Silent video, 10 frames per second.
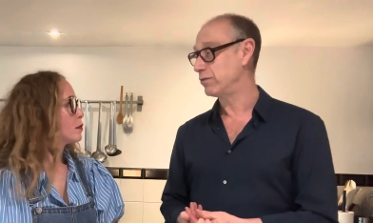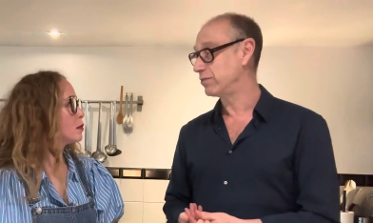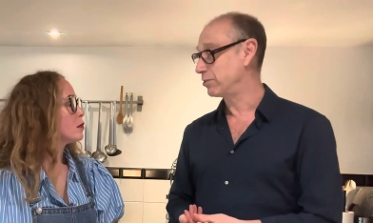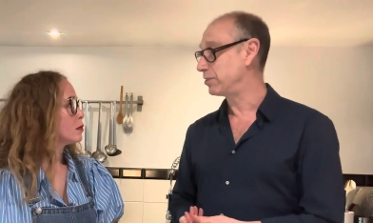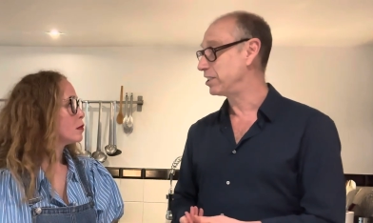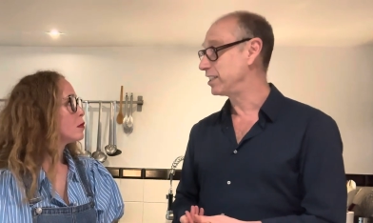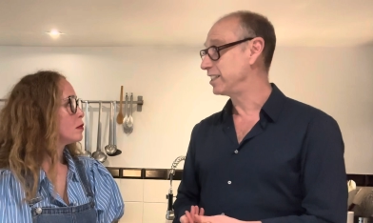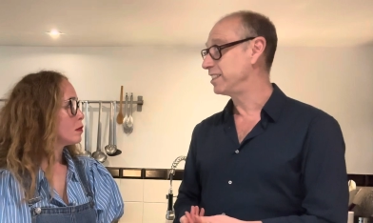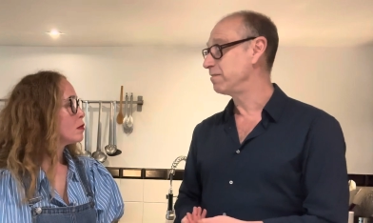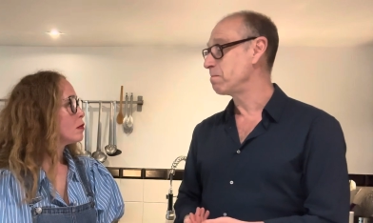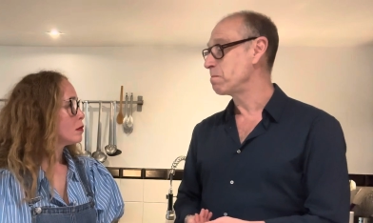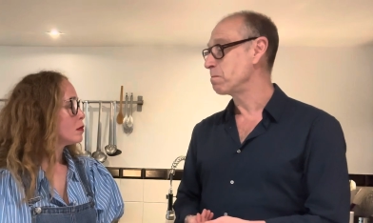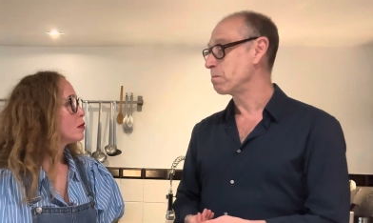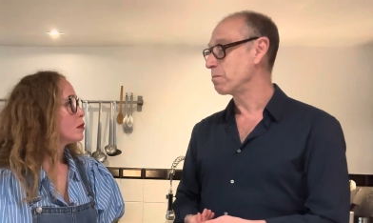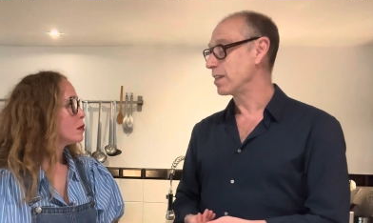Speaker 1: of red wine,
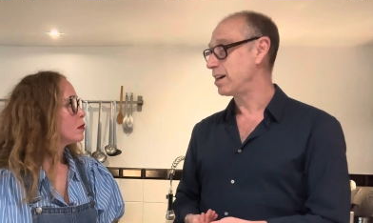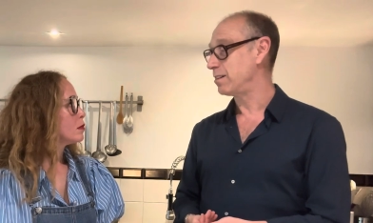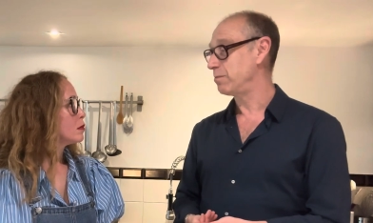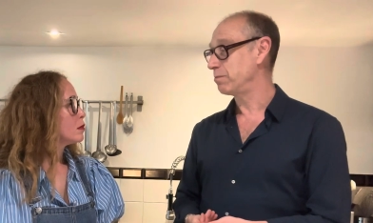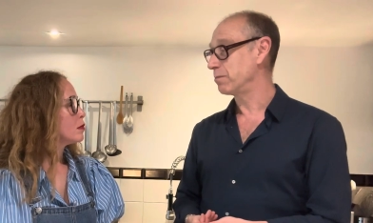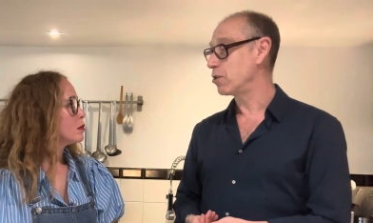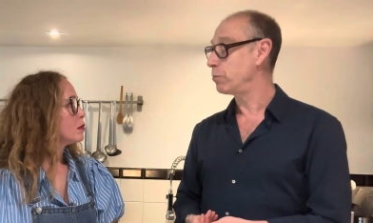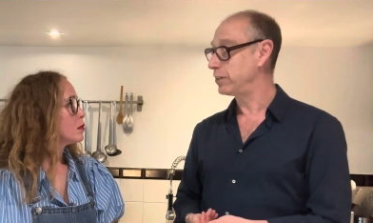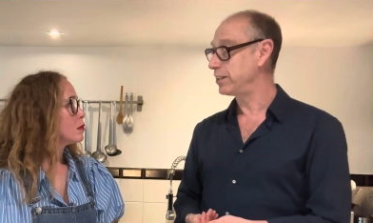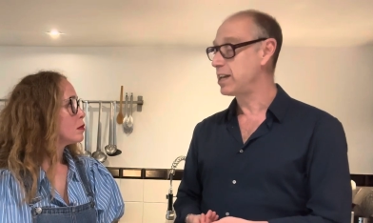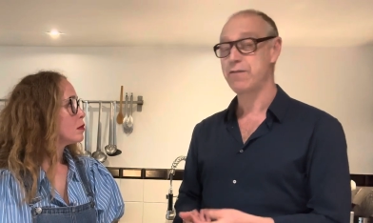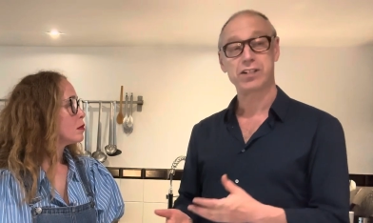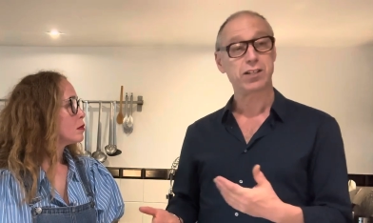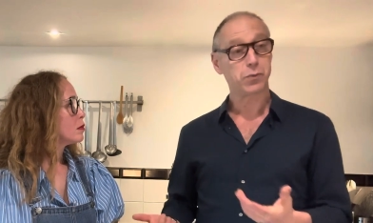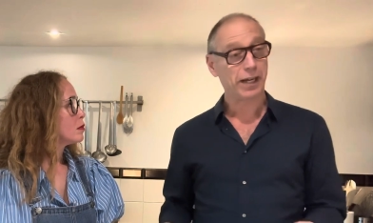um, hopefully you have a
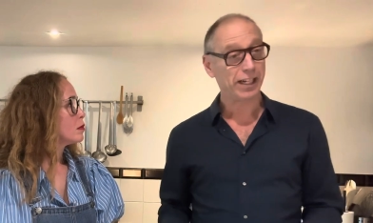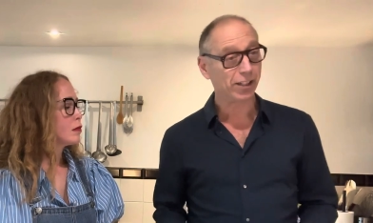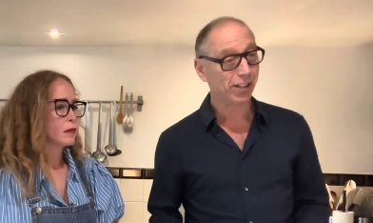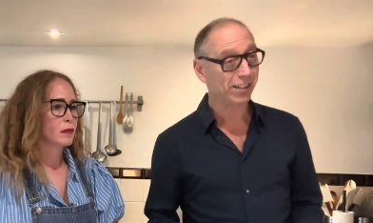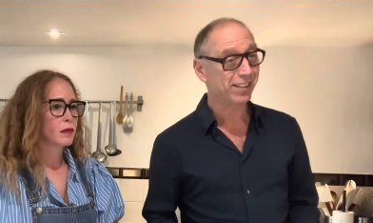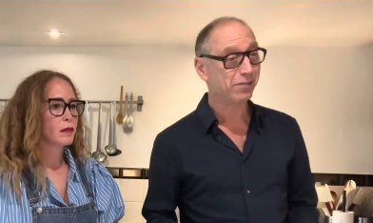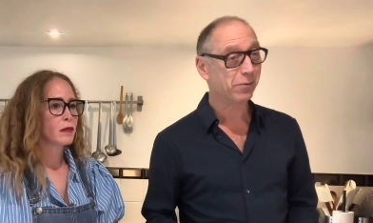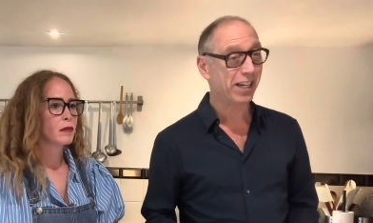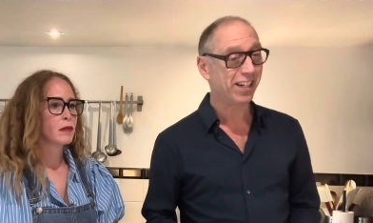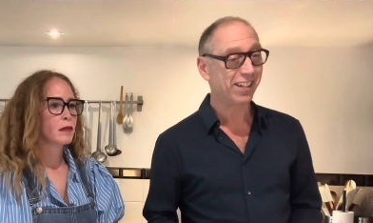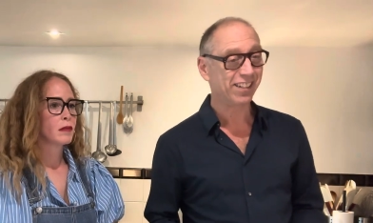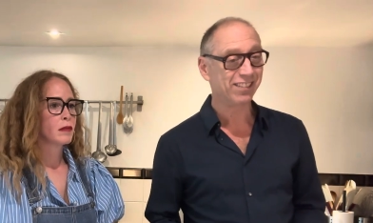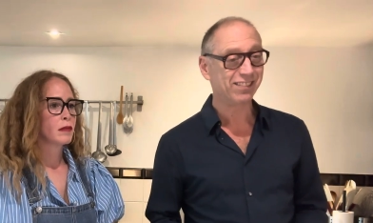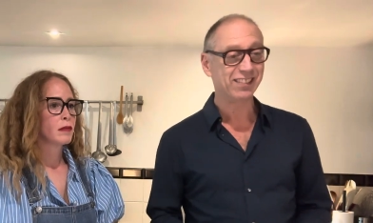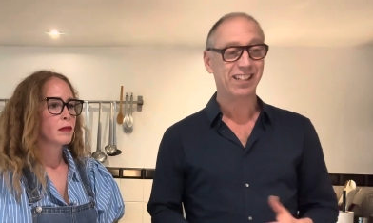nice waiter to wait on
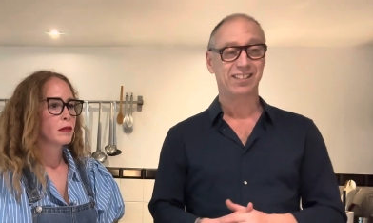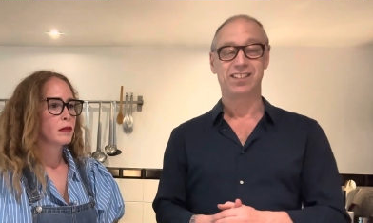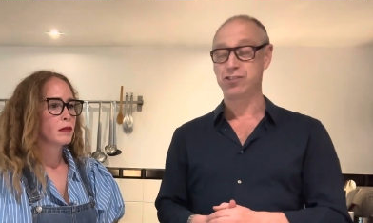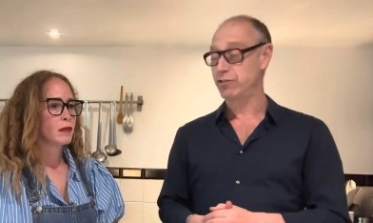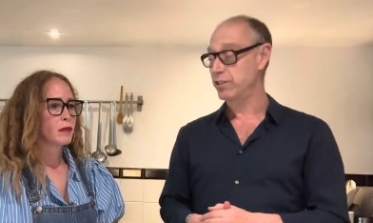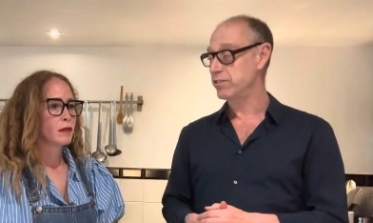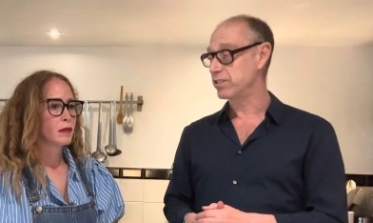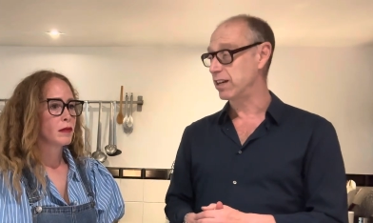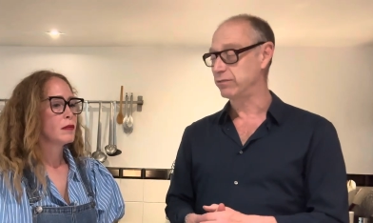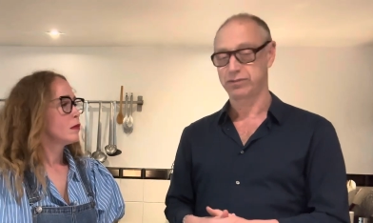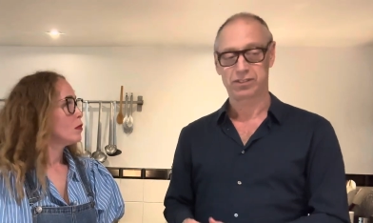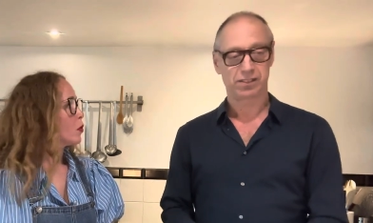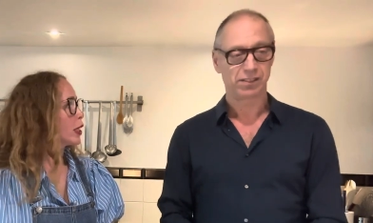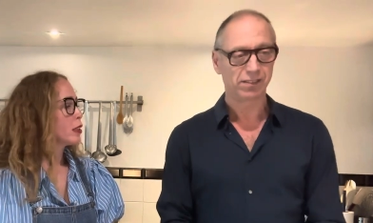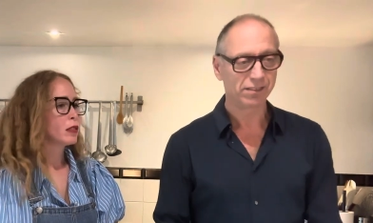you and enjoy yourself.
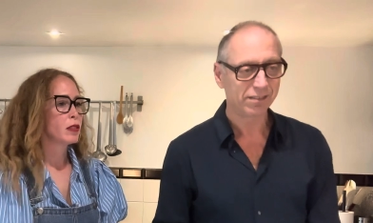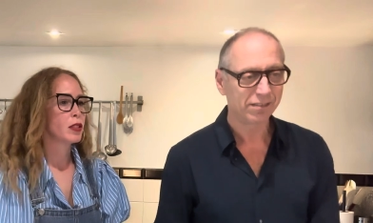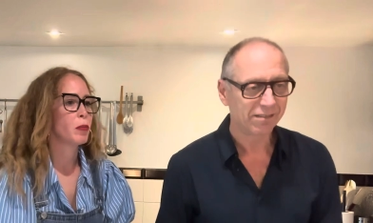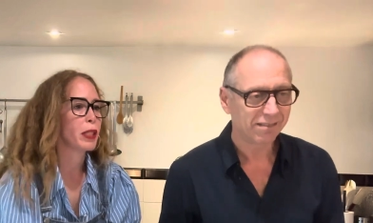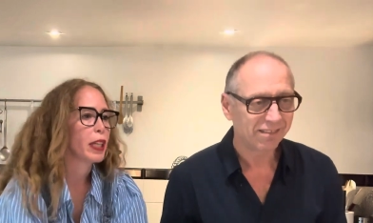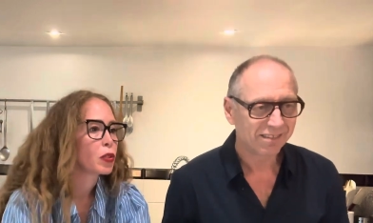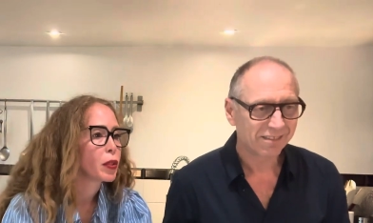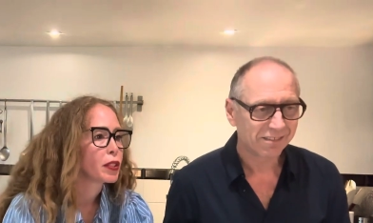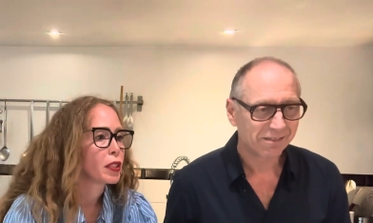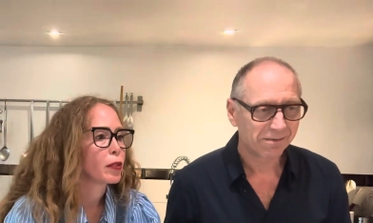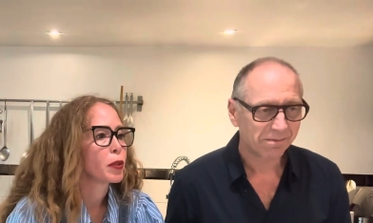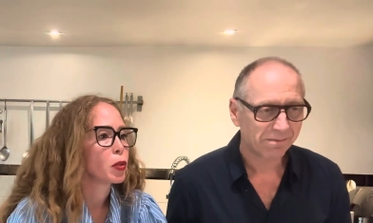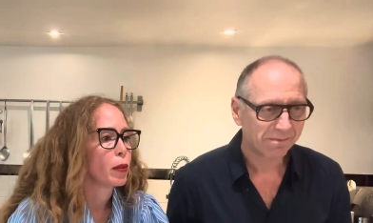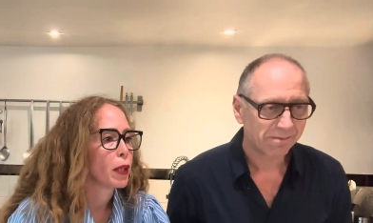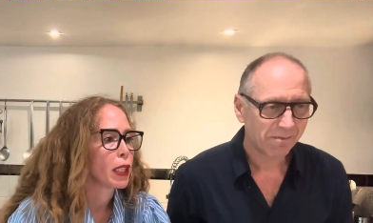
Speaker 2: Right. Somebody asked, what's the difference
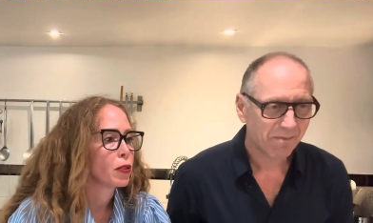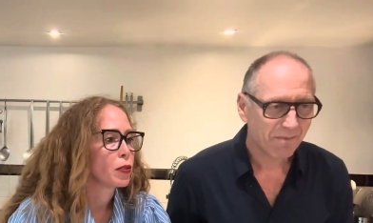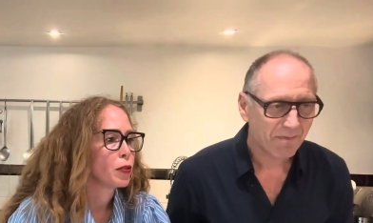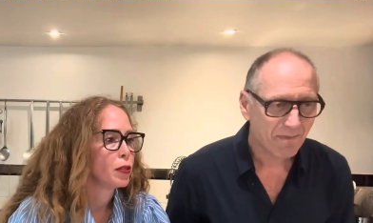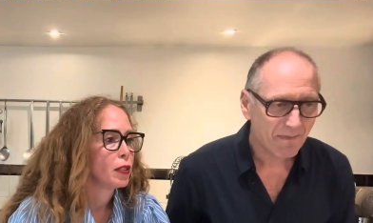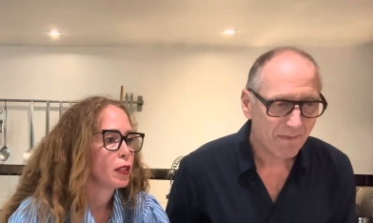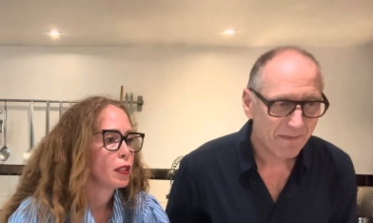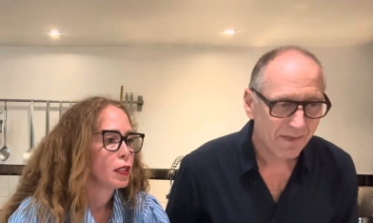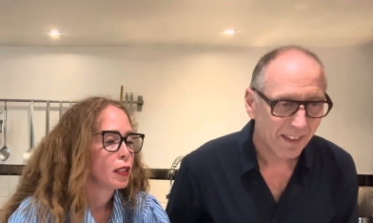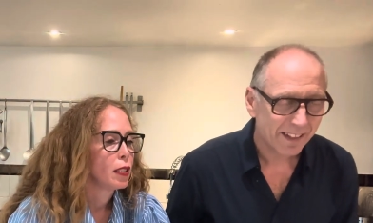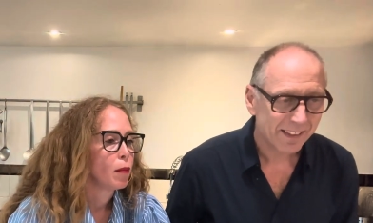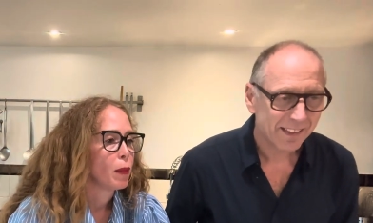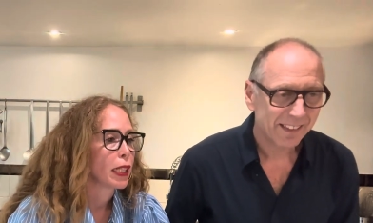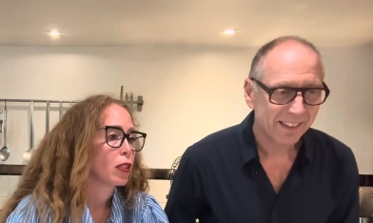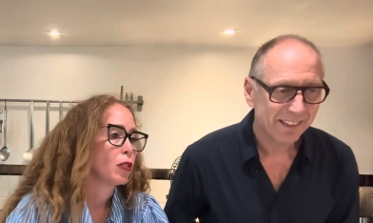between macaron,
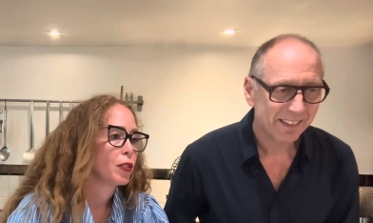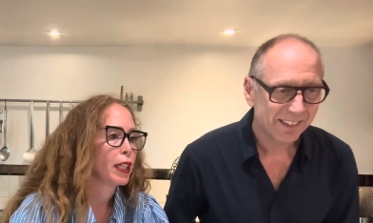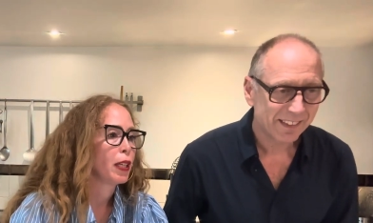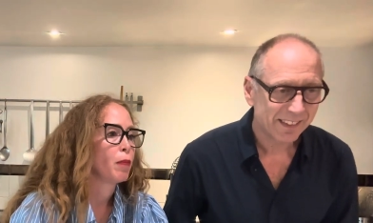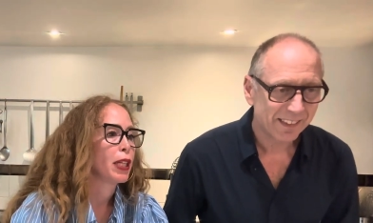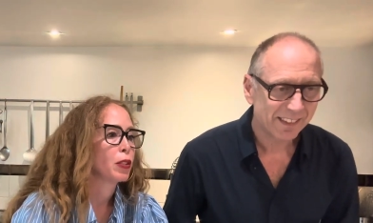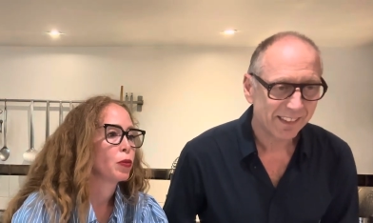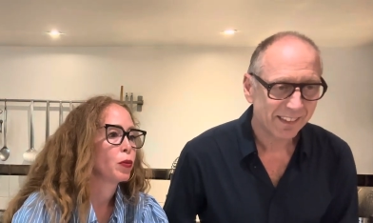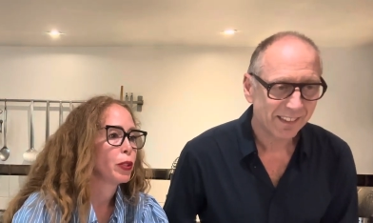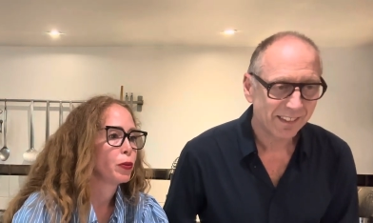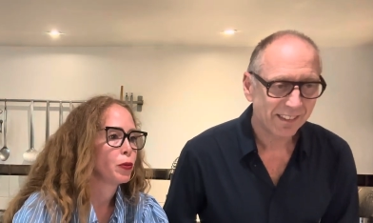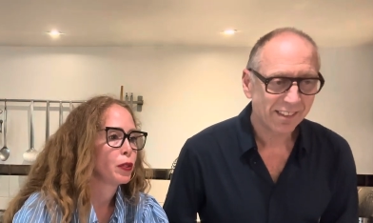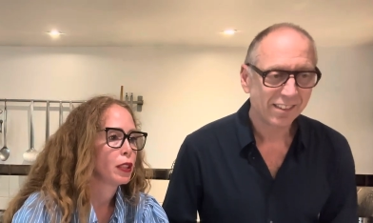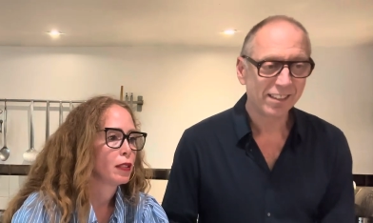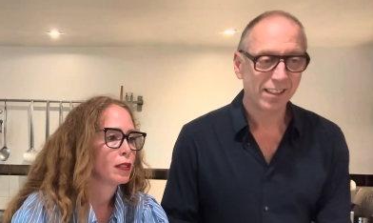macaron and macaroon?
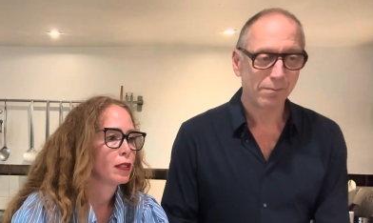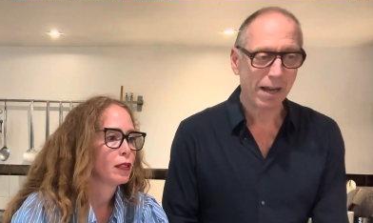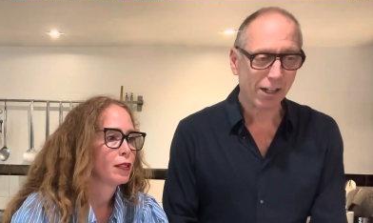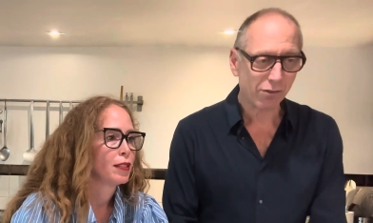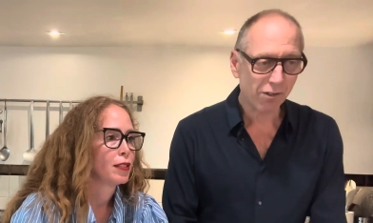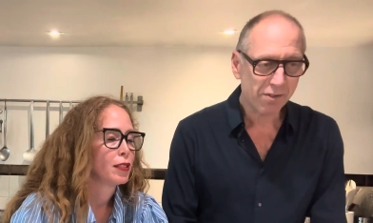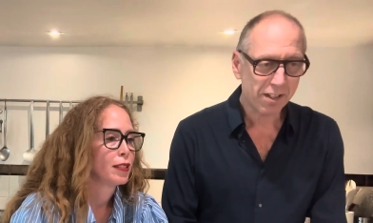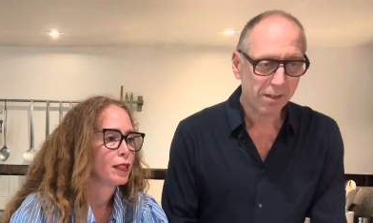
Speaker 1: Macron is